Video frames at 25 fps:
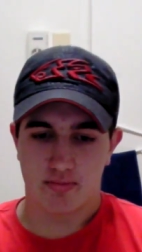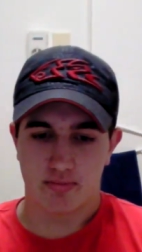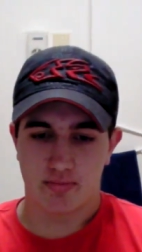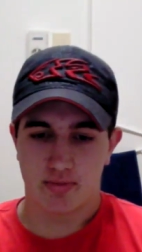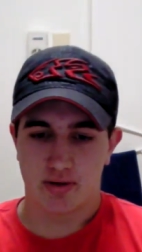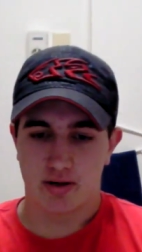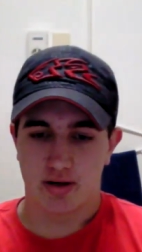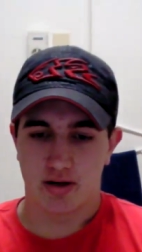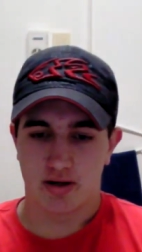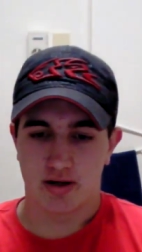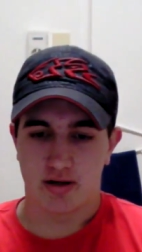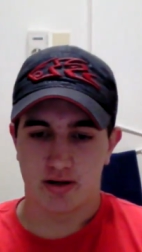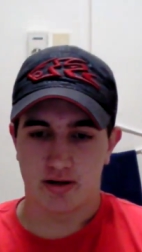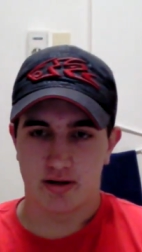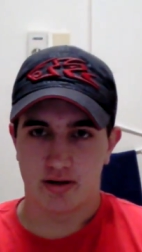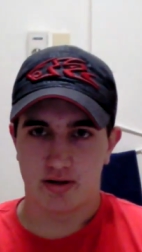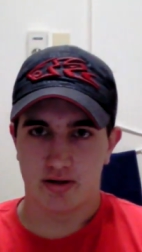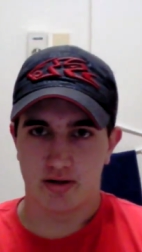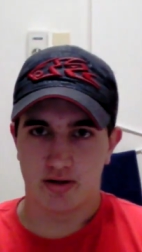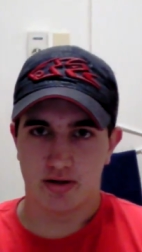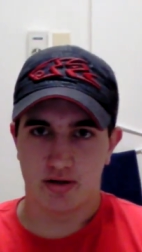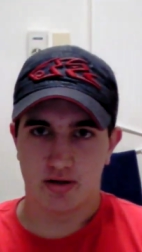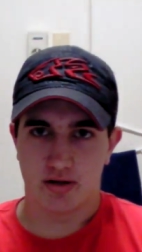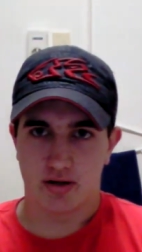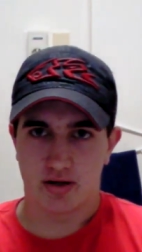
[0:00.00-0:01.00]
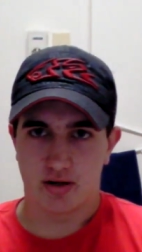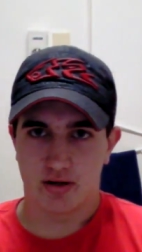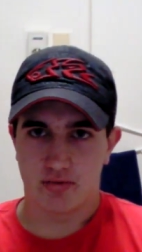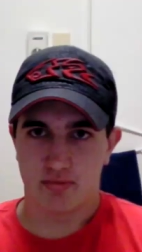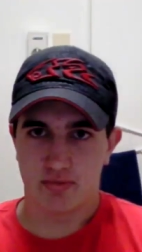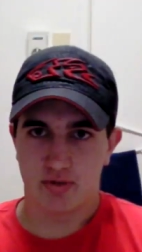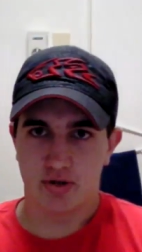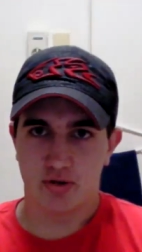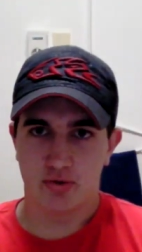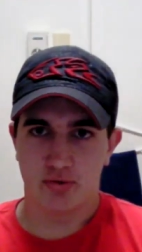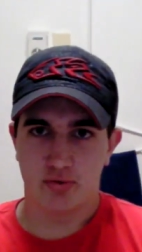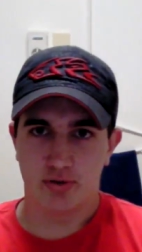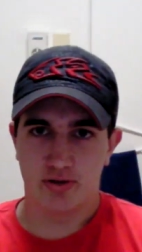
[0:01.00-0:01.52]
But um,
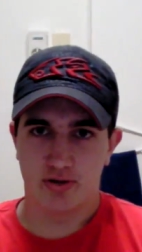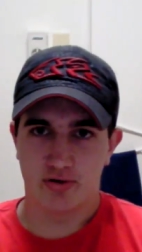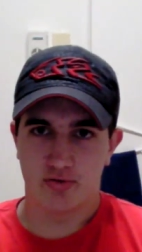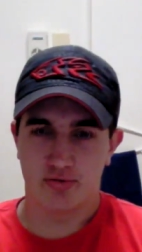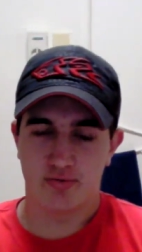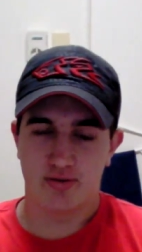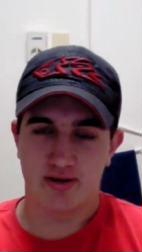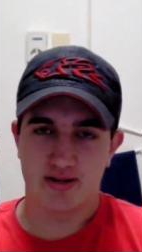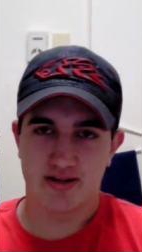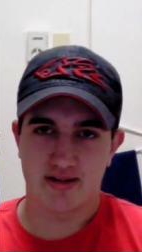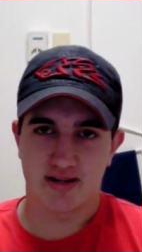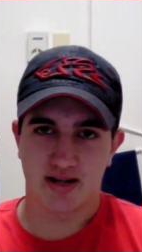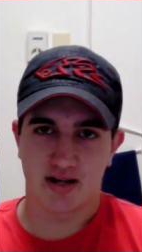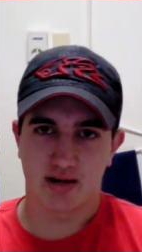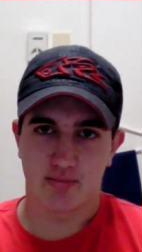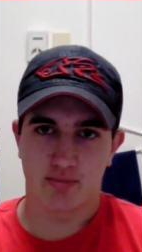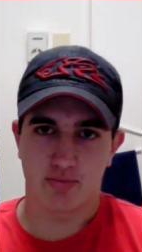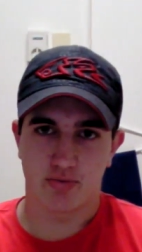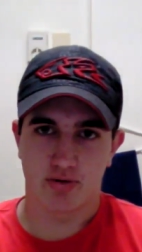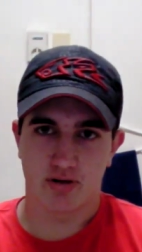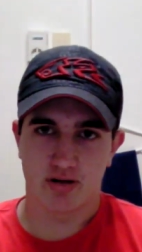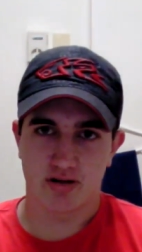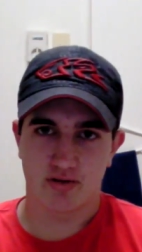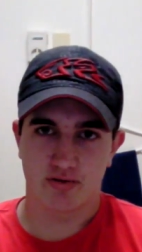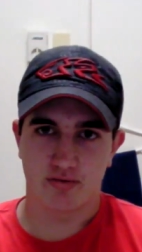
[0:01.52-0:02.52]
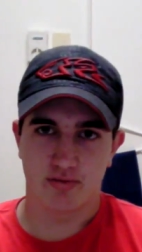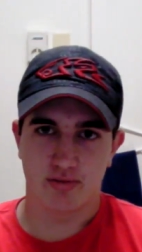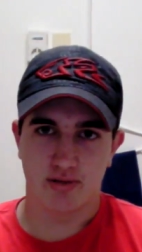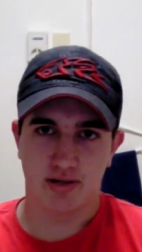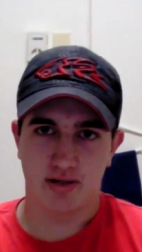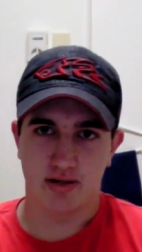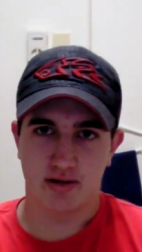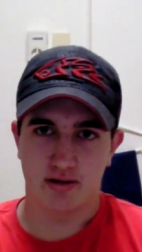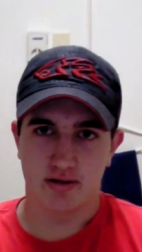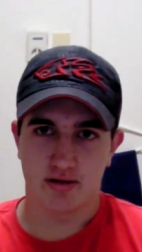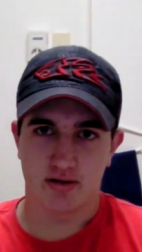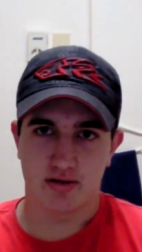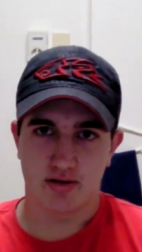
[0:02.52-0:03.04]
you, there will be a second prize. We'll be
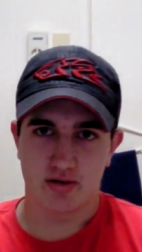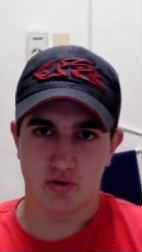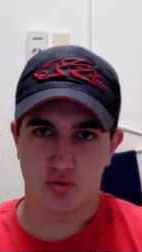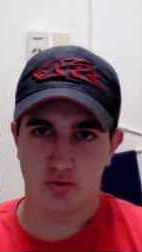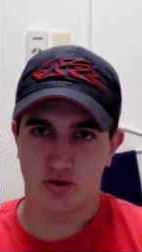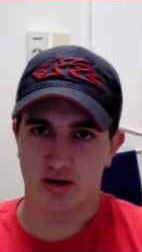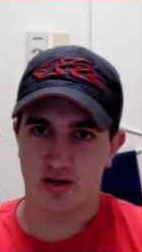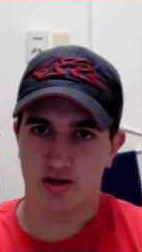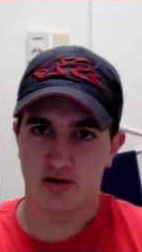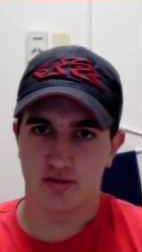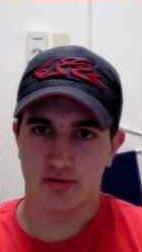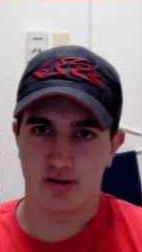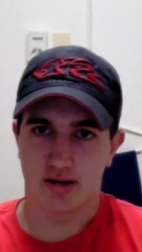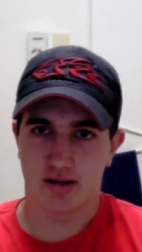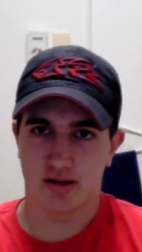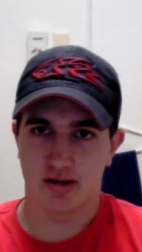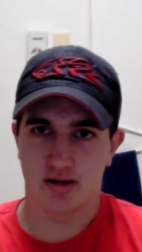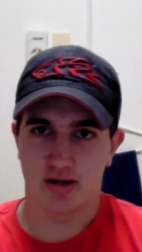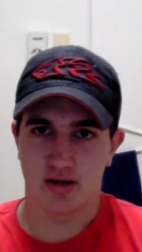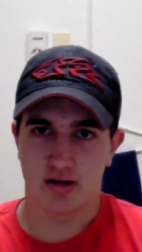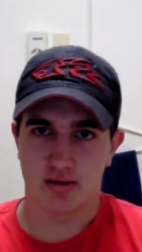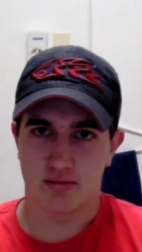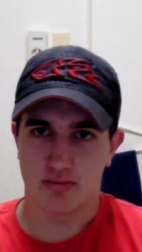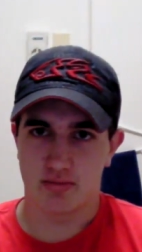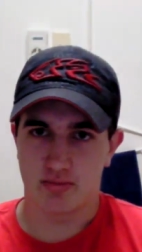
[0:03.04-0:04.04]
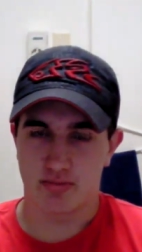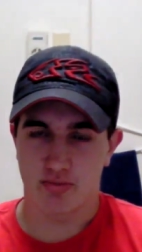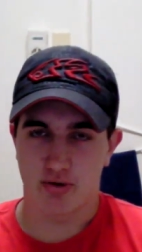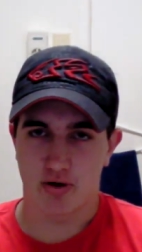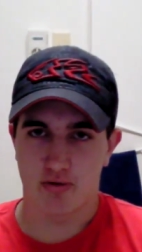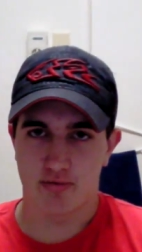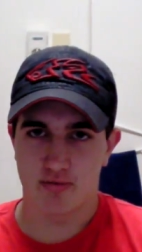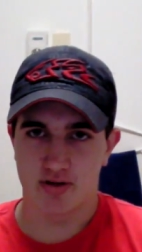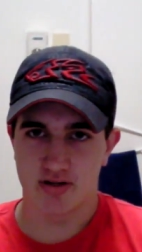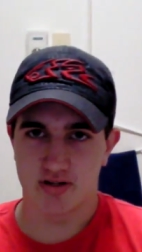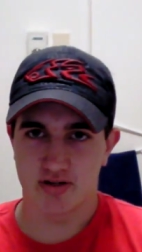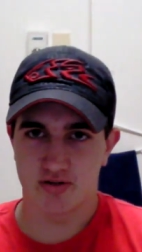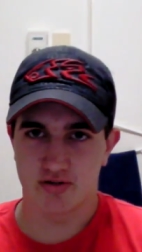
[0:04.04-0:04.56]
talking to you about that in a
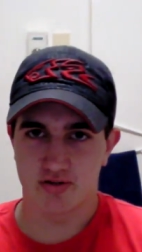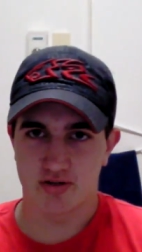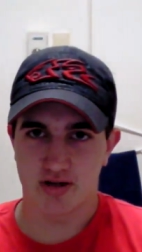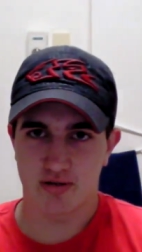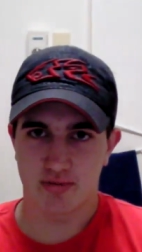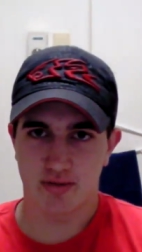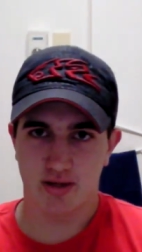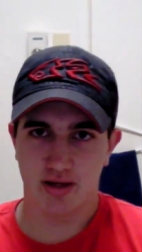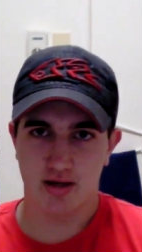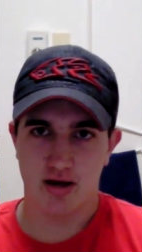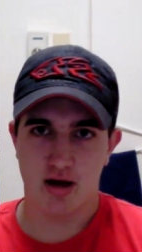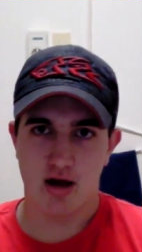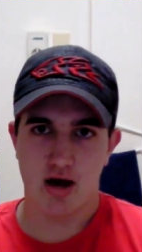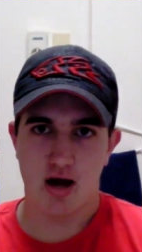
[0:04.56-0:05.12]
private message or something.